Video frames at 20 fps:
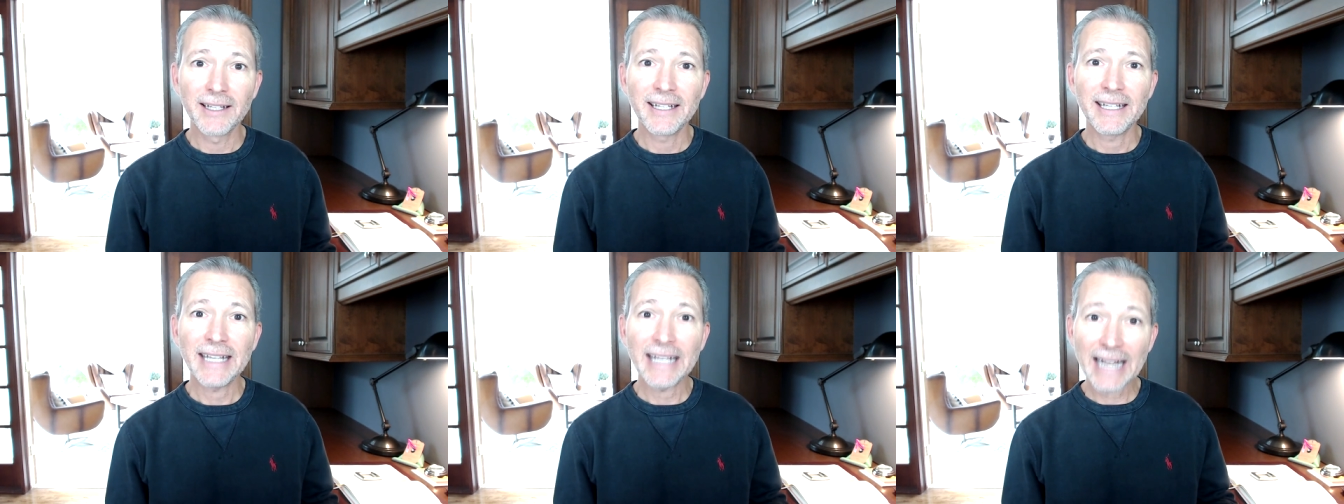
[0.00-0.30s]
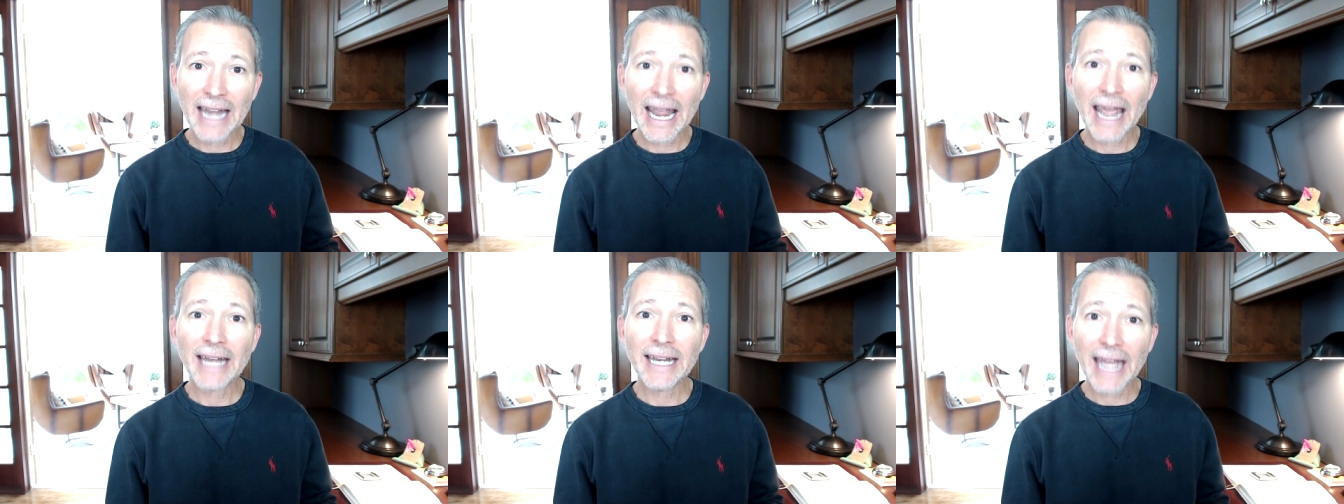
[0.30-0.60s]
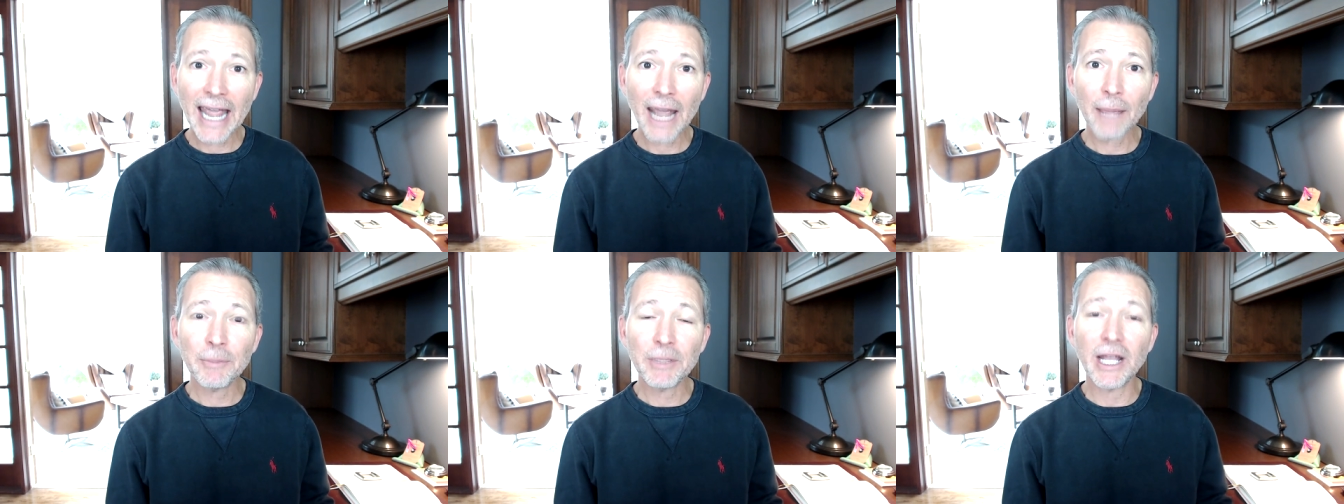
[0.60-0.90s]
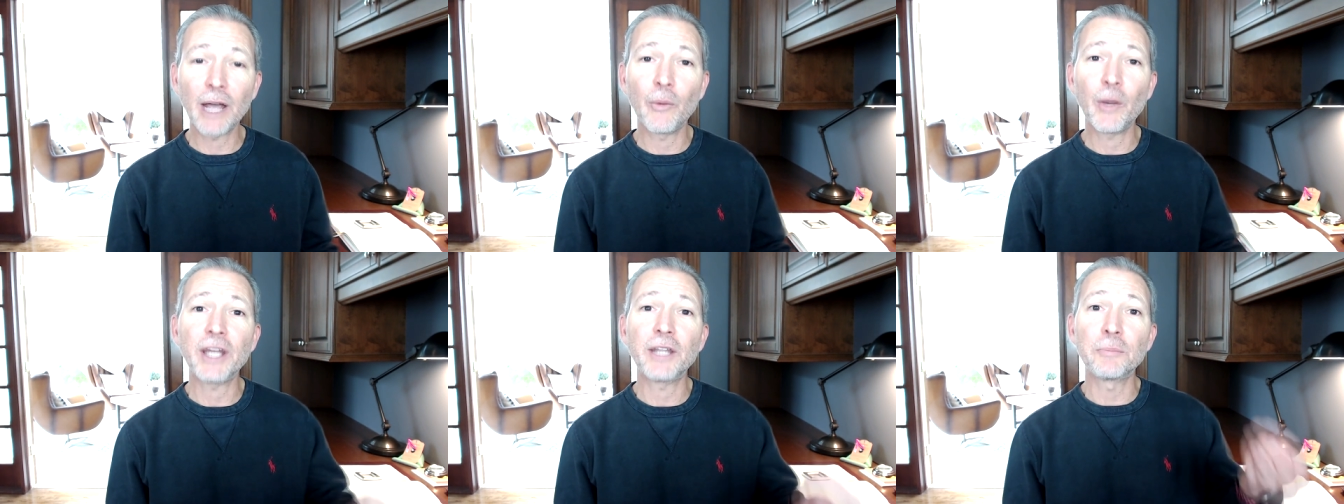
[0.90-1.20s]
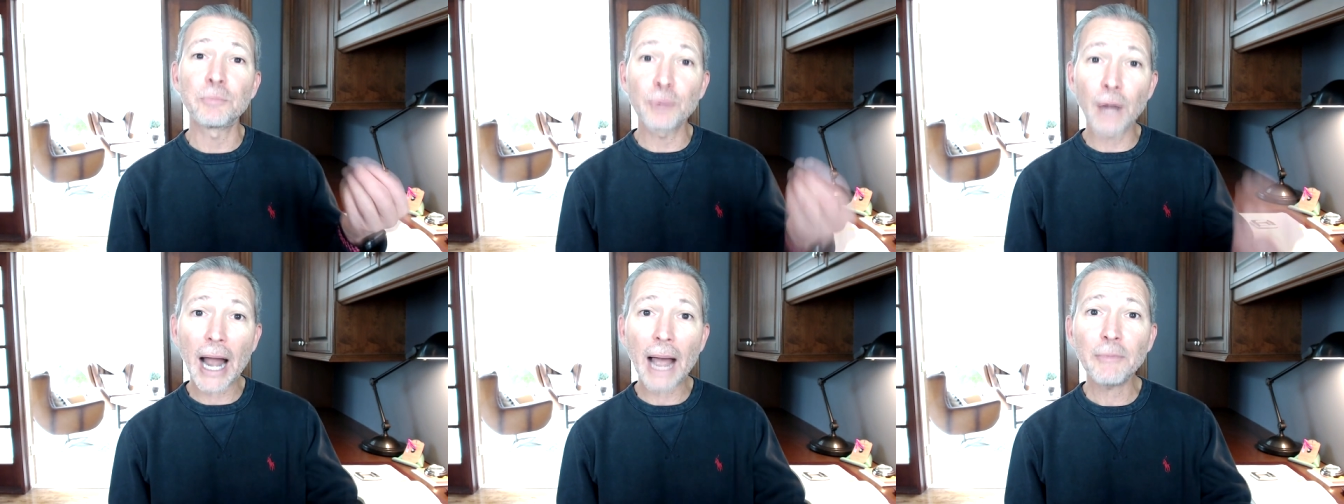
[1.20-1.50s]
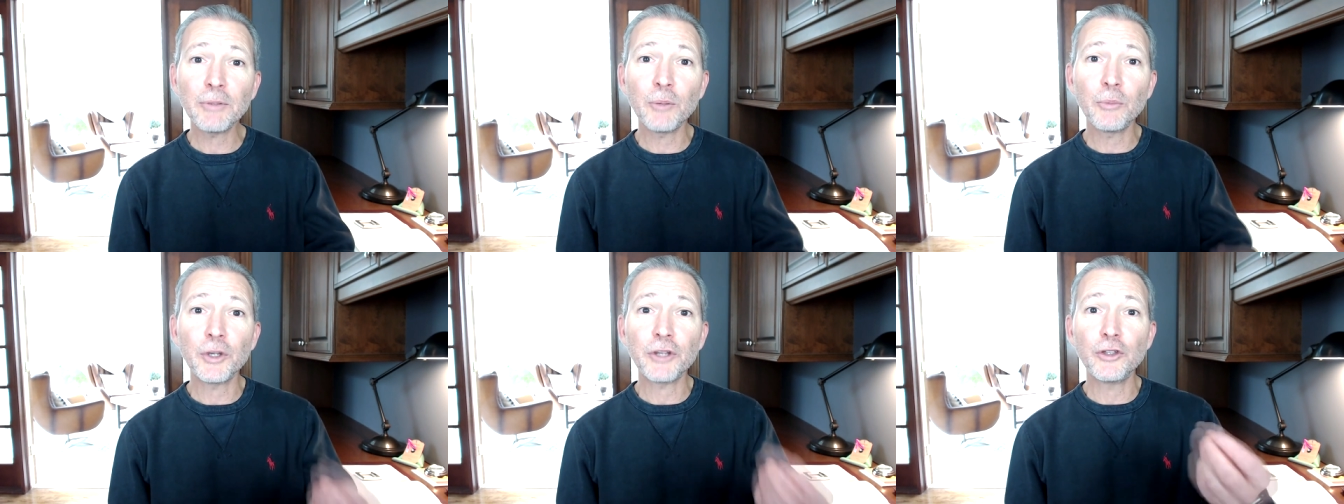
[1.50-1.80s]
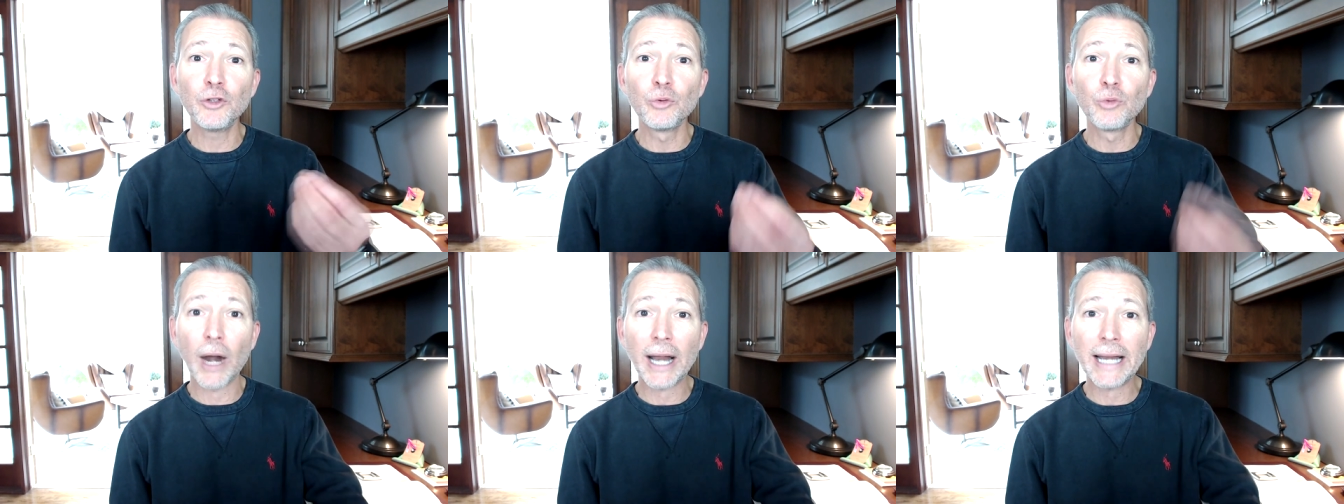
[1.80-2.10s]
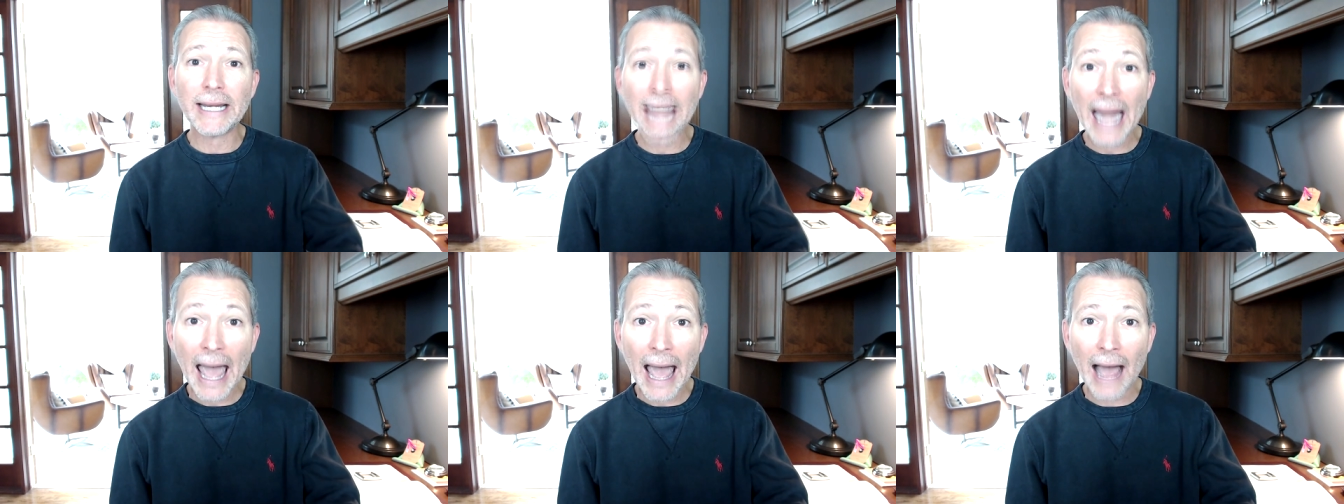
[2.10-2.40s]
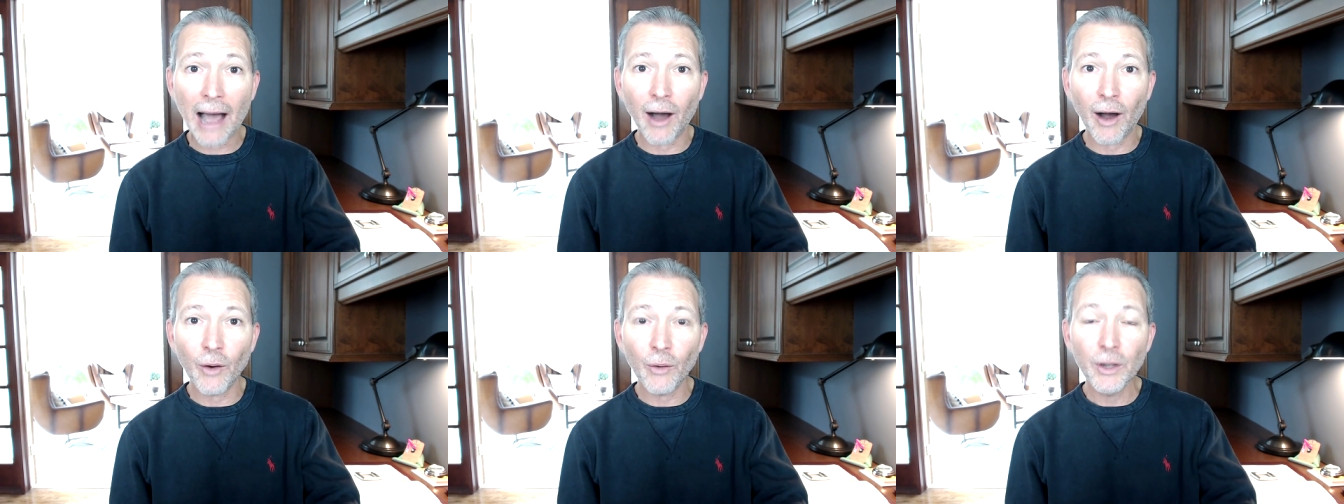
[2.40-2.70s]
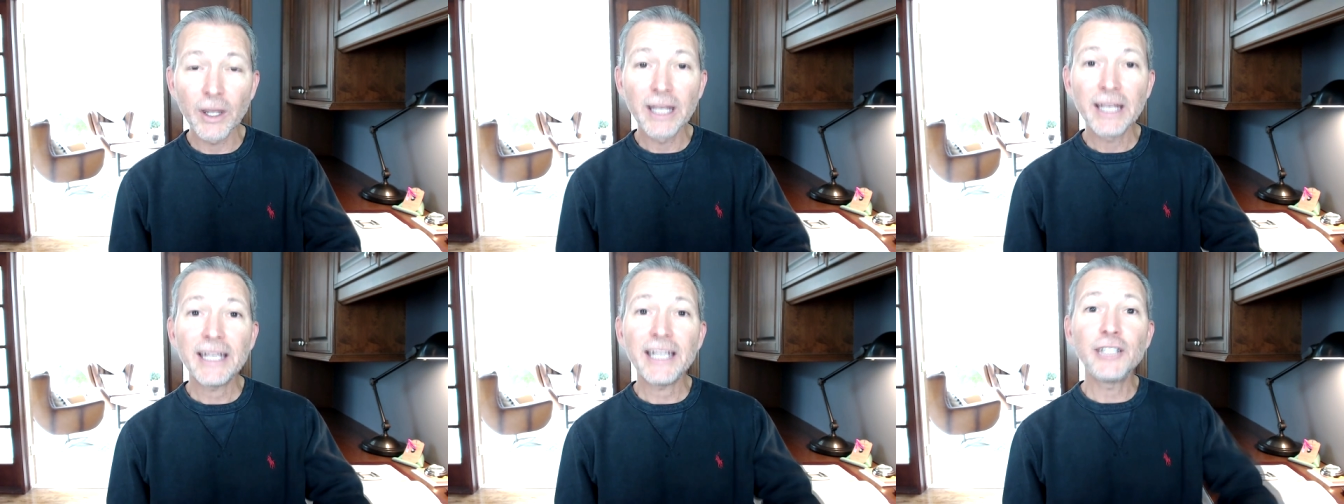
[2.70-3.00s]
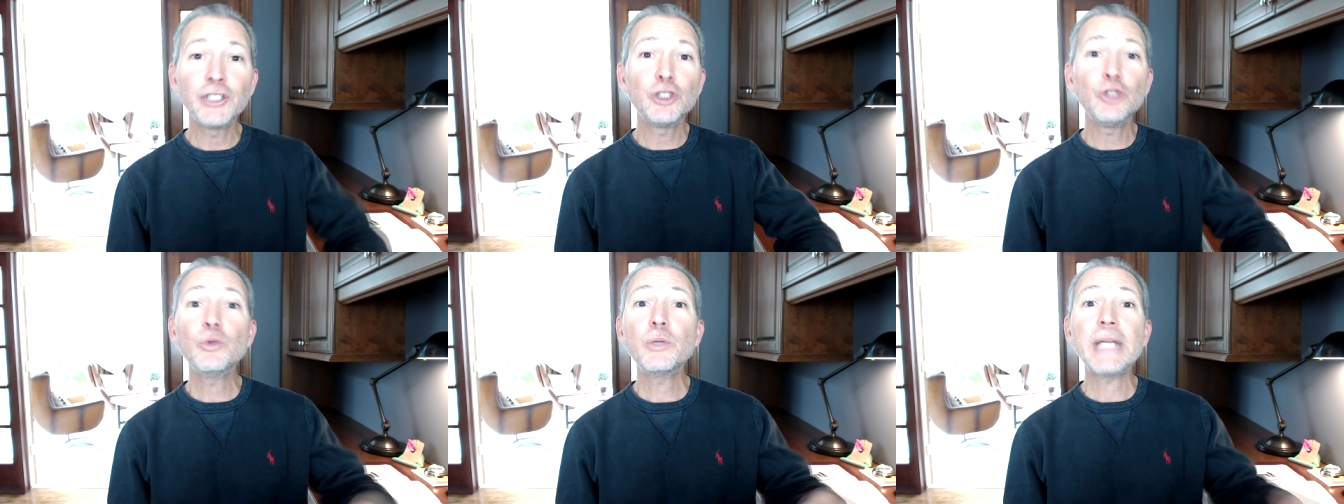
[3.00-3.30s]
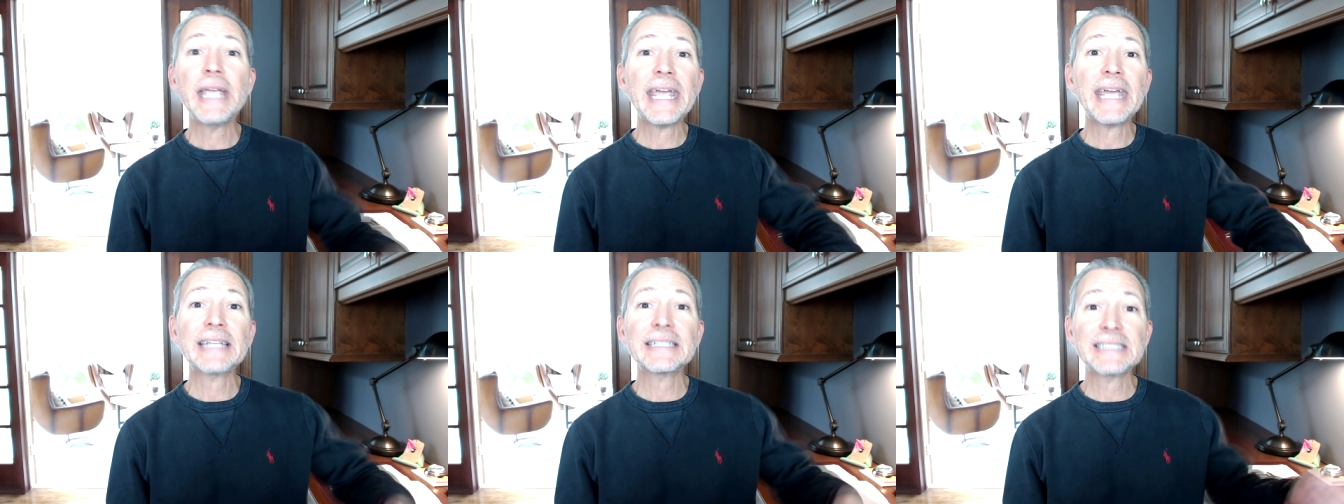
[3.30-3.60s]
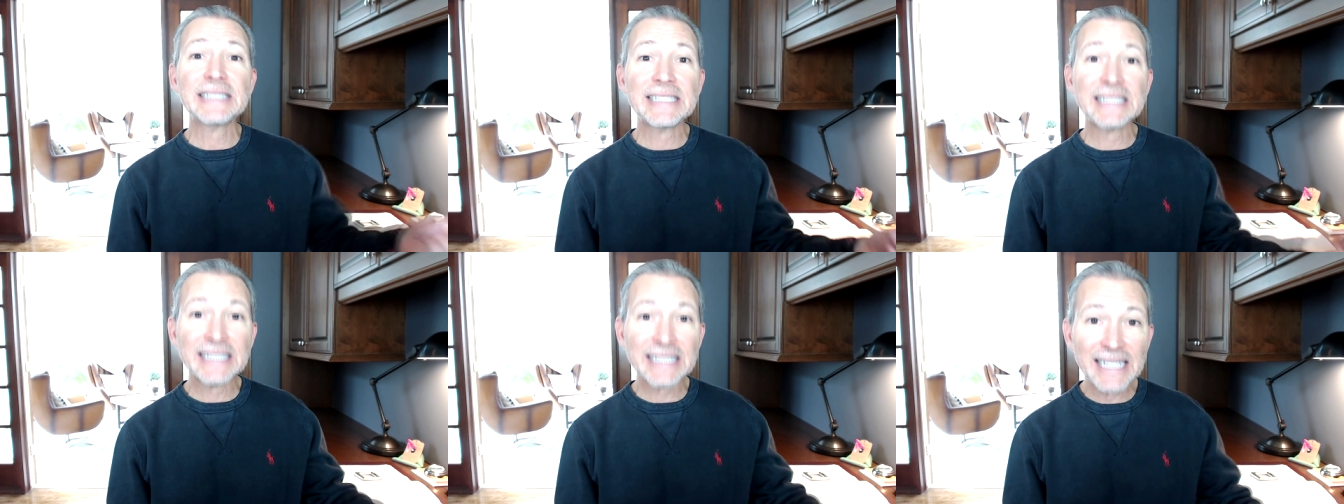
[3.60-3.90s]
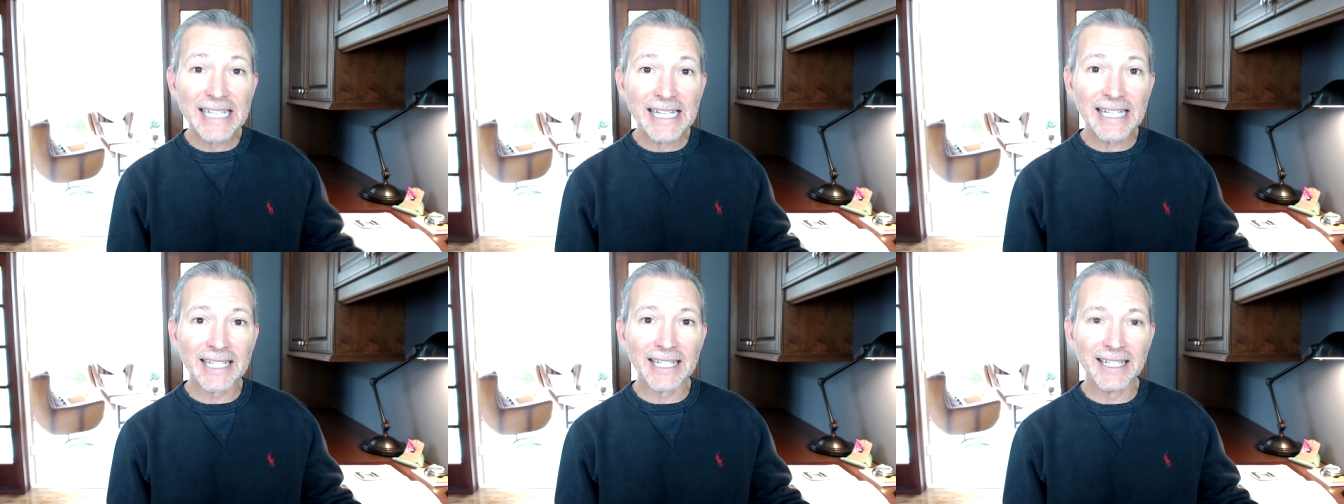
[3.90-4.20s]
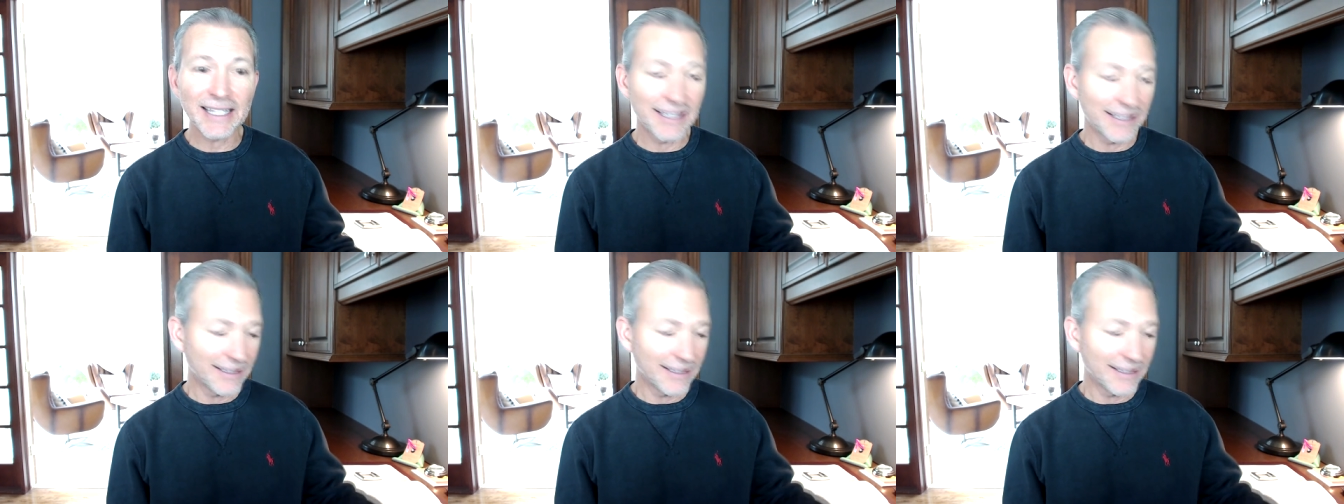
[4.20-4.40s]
It had to happen that way. The problem with you right now is you can't see